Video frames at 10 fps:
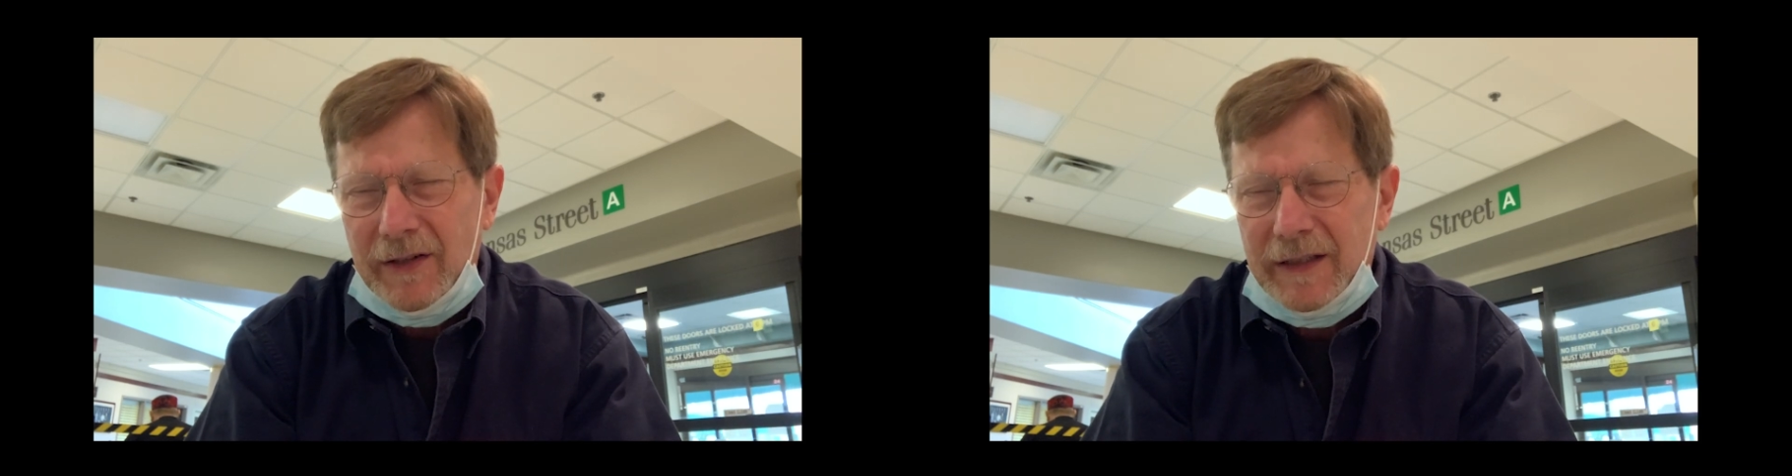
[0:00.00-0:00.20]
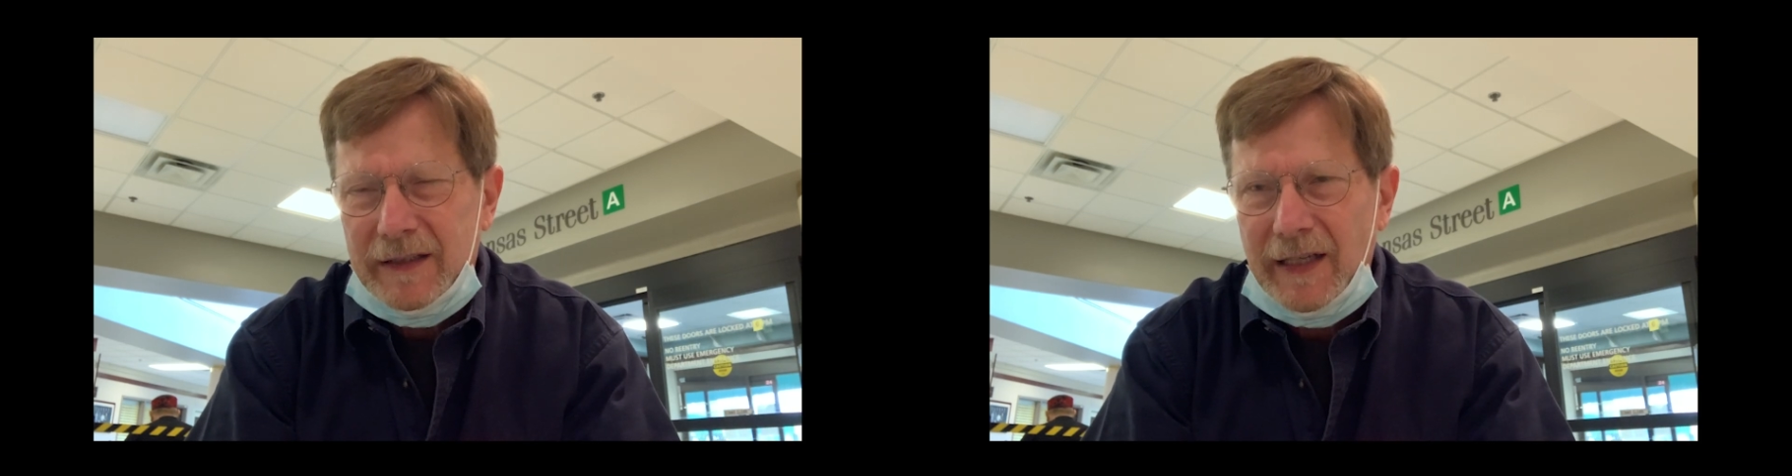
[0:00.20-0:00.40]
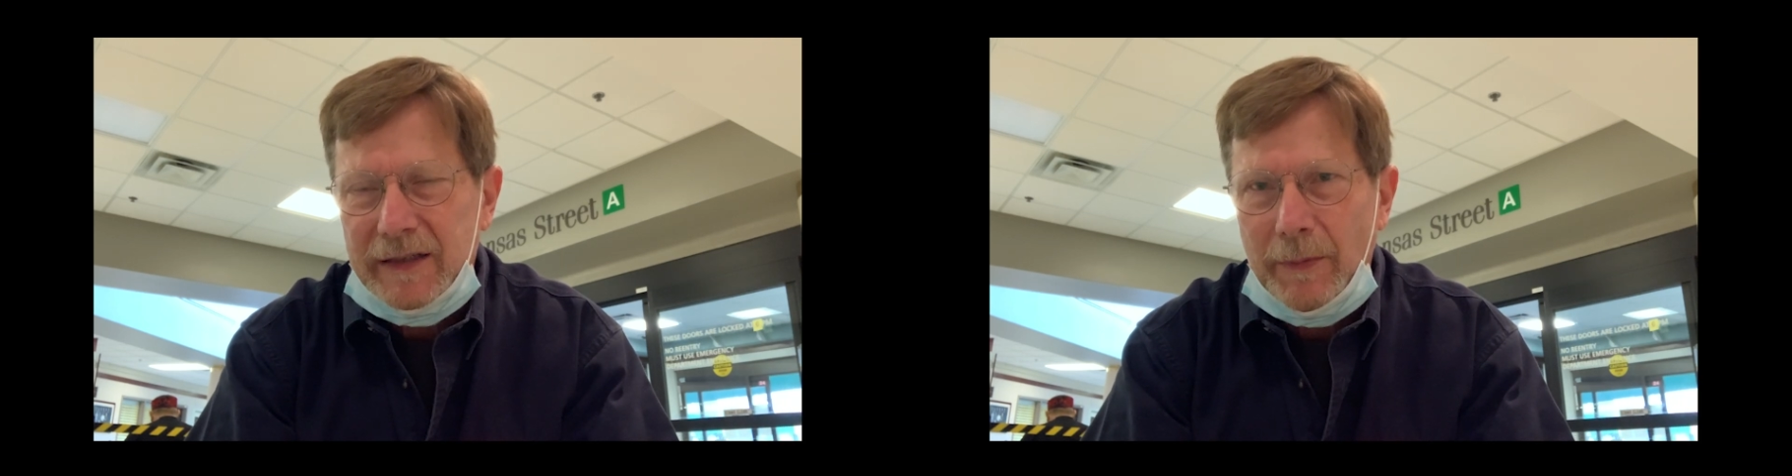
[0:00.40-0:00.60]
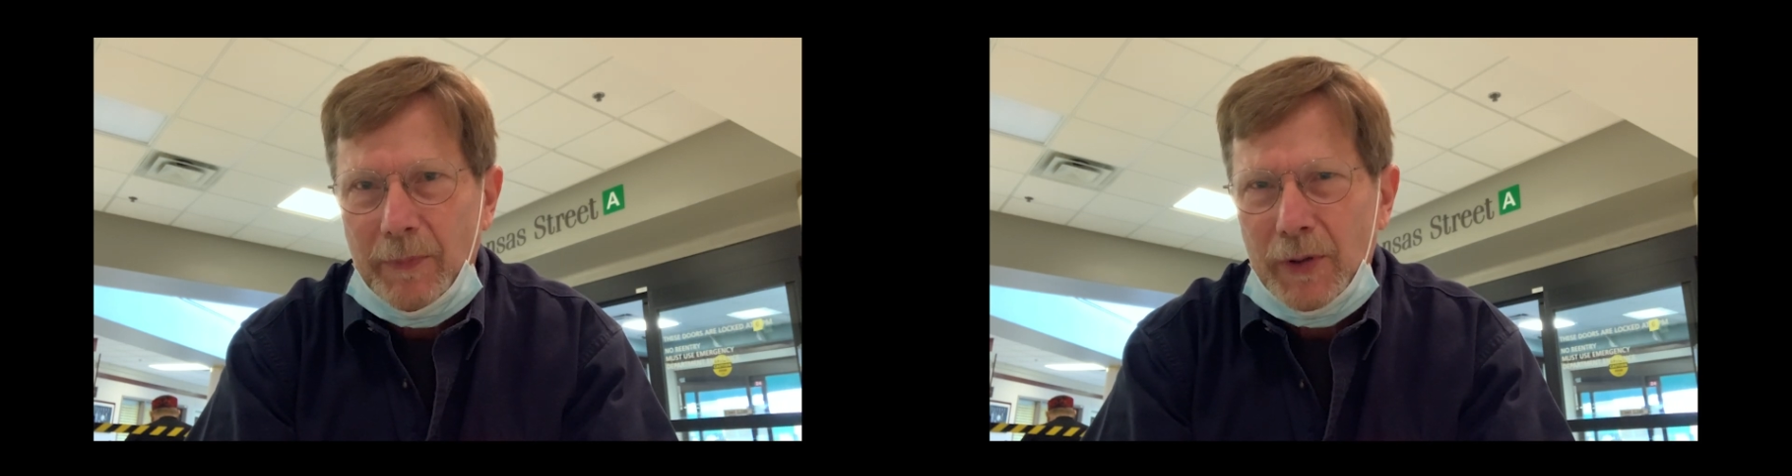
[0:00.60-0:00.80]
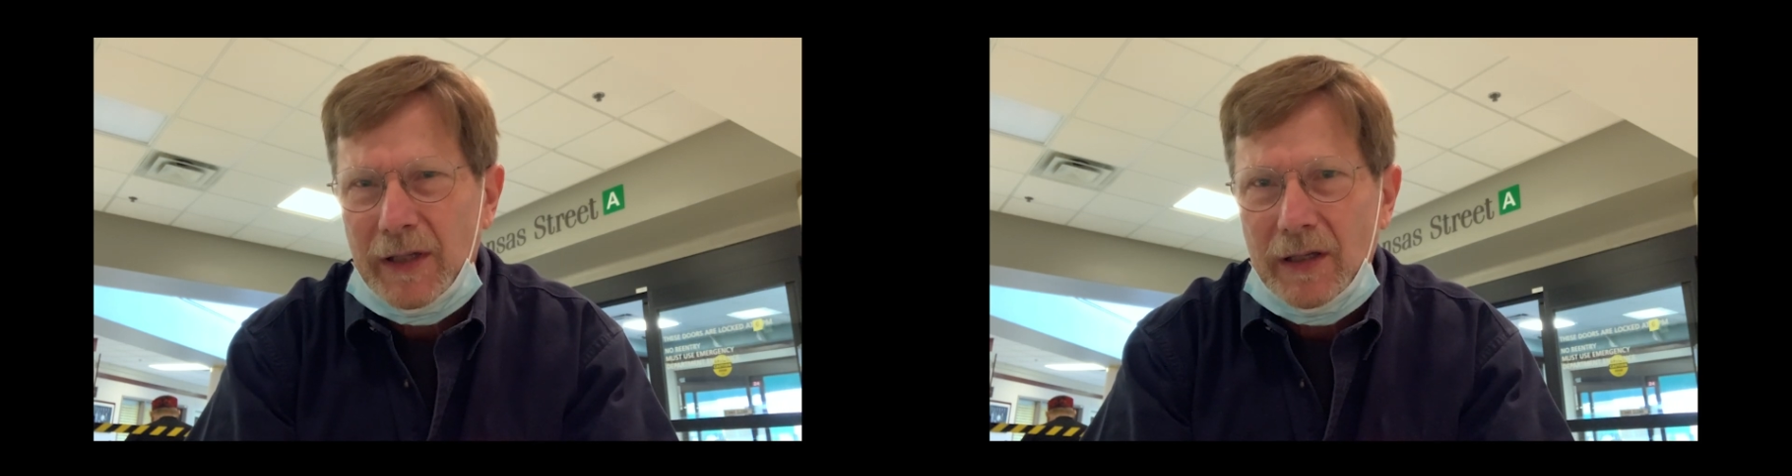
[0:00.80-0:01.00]
It takes a
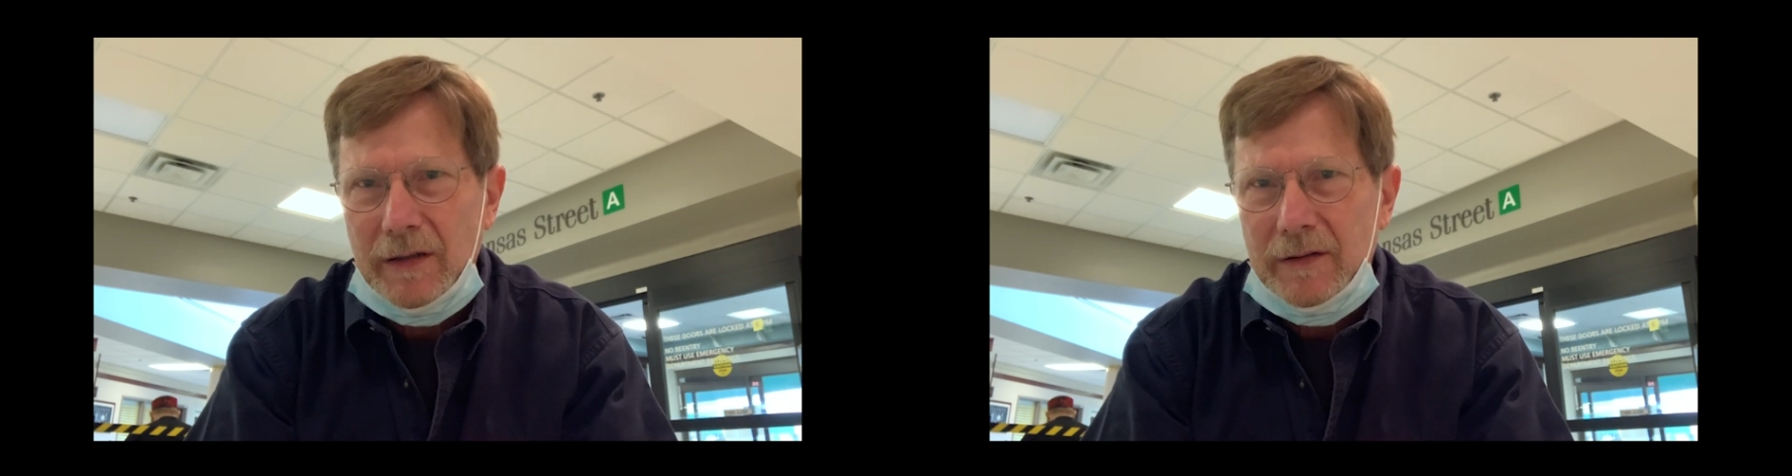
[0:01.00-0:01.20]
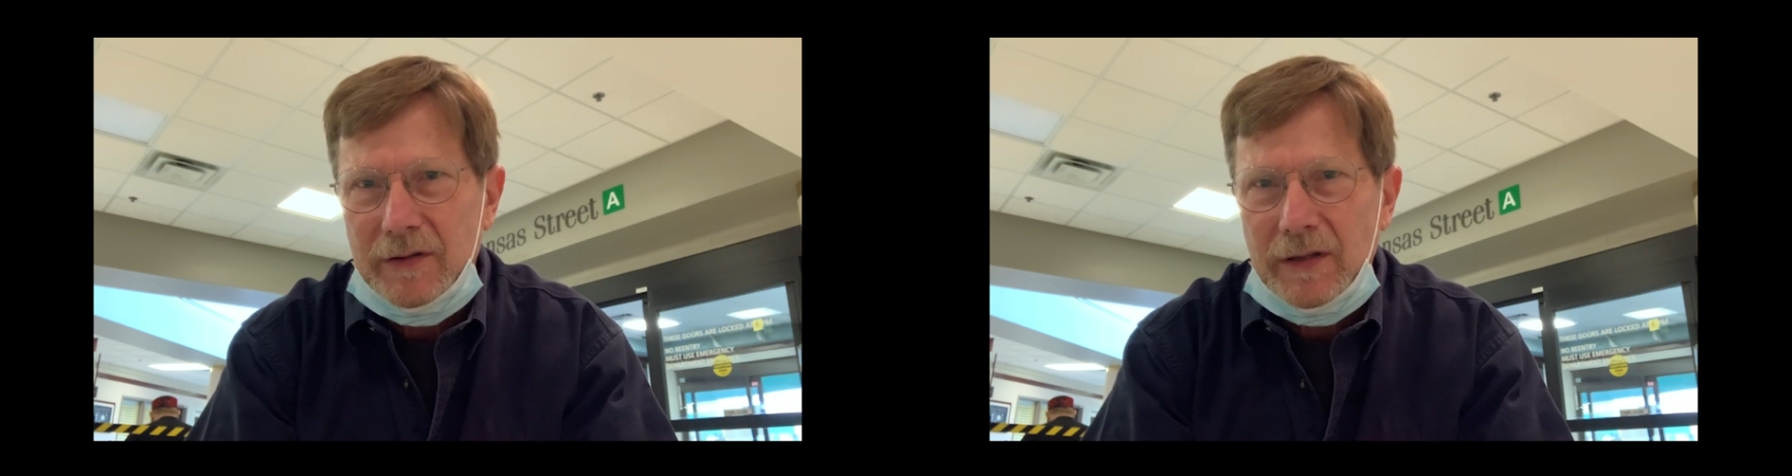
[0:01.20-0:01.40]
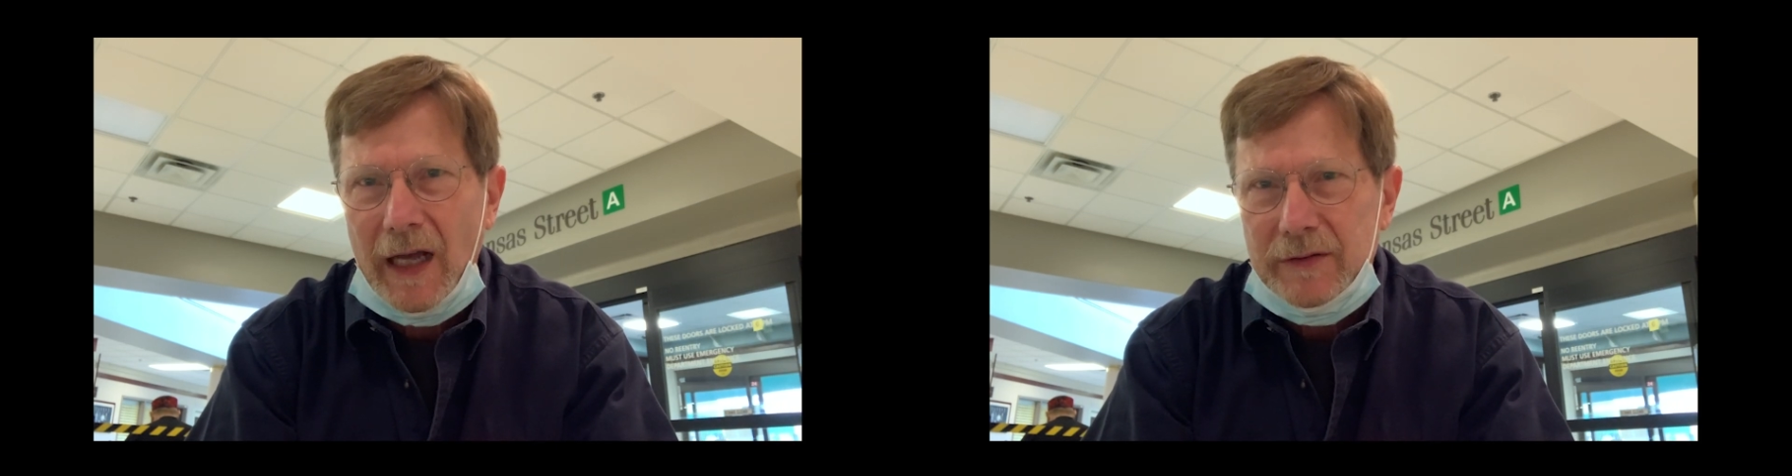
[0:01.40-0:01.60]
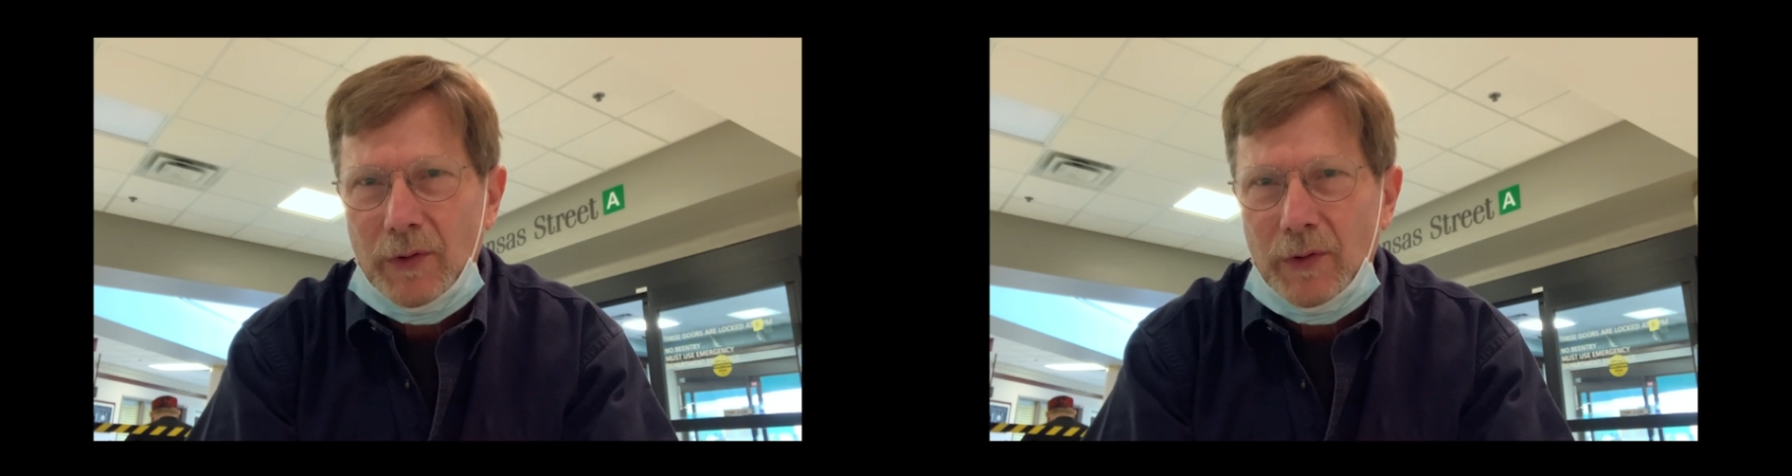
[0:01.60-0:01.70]
pretty good sized